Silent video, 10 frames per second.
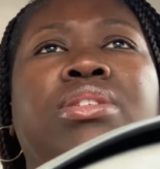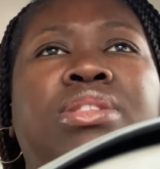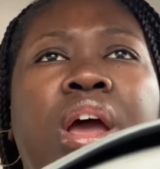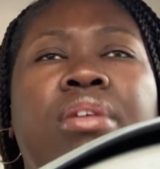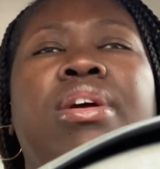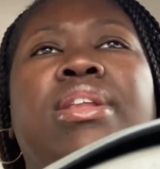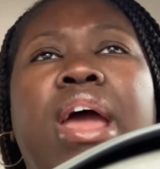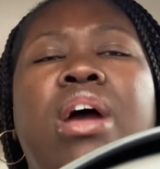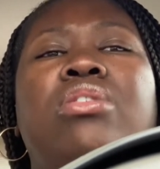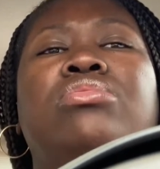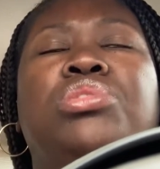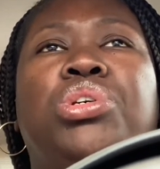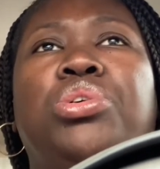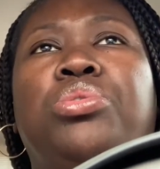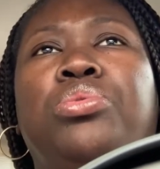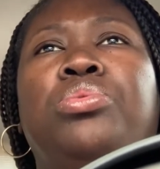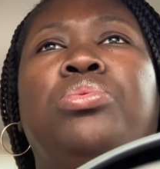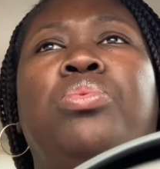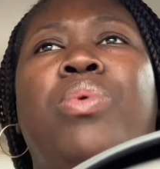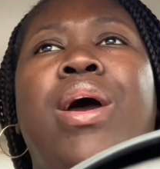narrowing down to
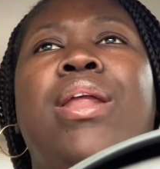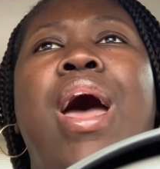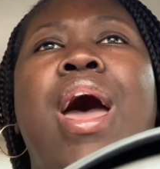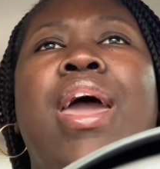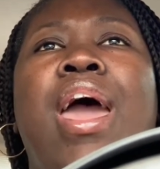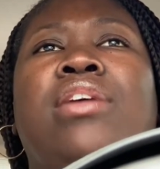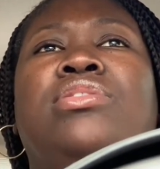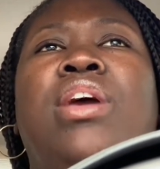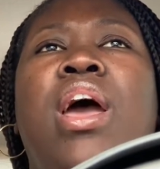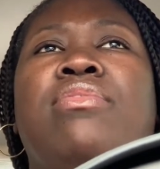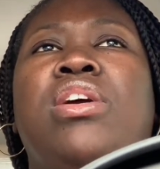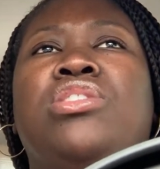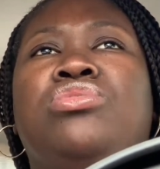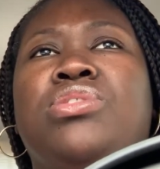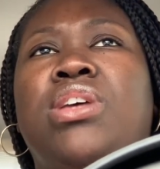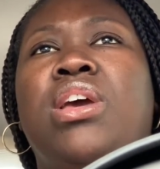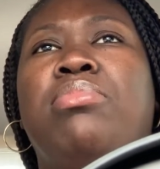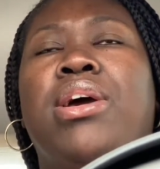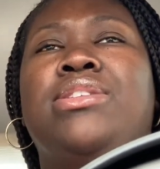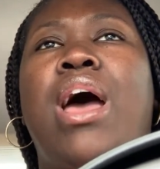what I actually have interest in,
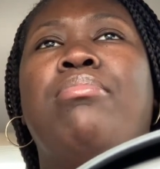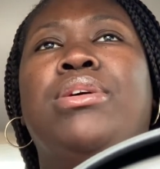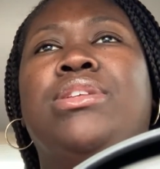because I must